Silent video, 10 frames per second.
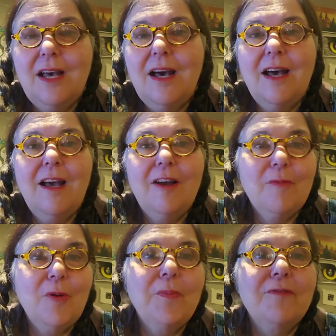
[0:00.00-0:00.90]

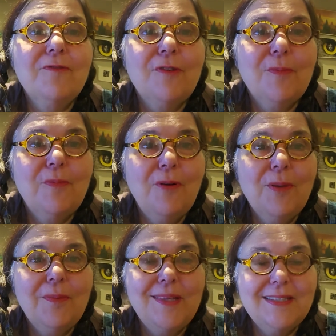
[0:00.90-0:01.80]
I'm open for
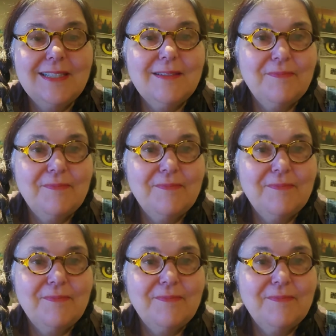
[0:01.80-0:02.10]
appointments.